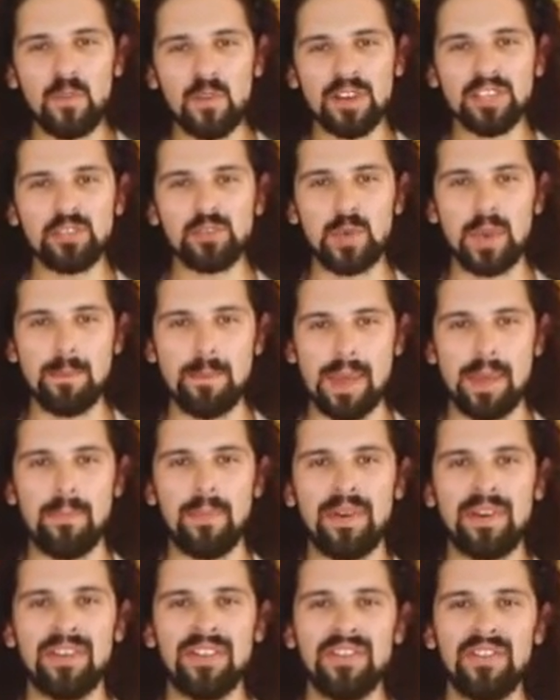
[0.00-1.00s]
first
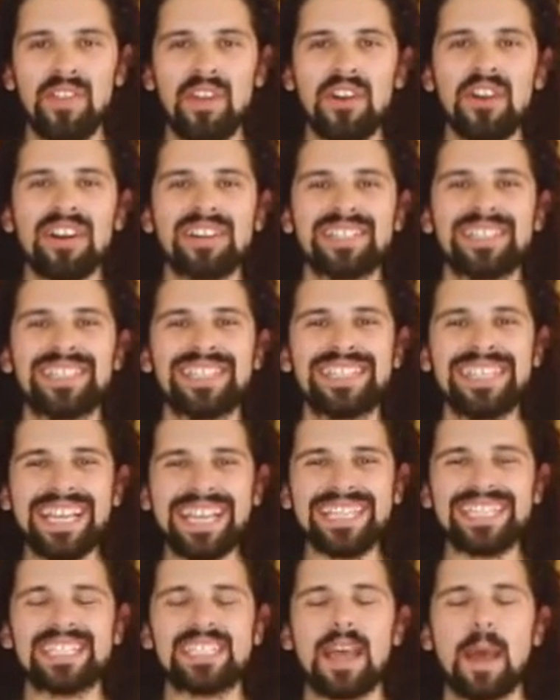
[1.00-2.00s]
remember there are
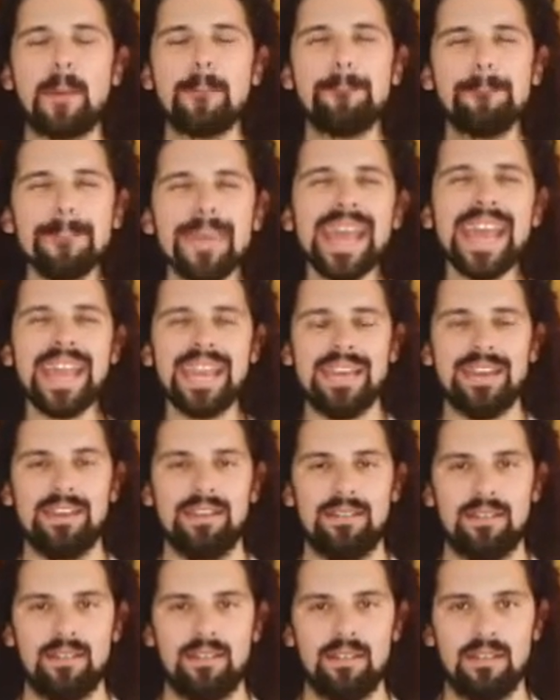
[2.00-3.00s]
6 main
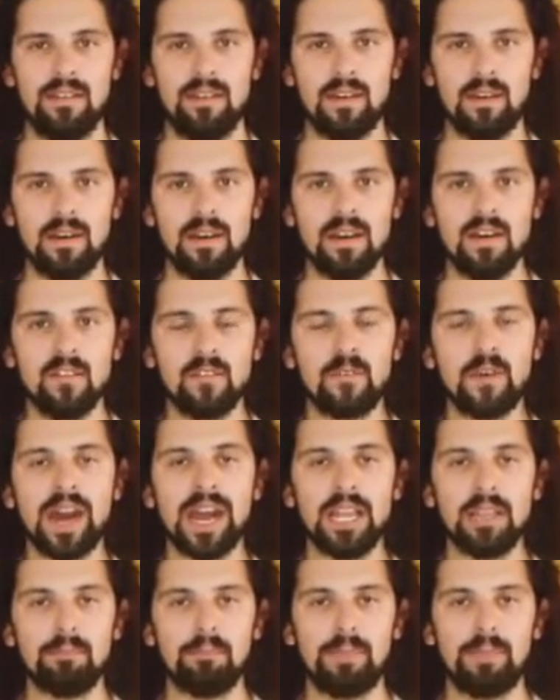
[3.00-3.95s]
file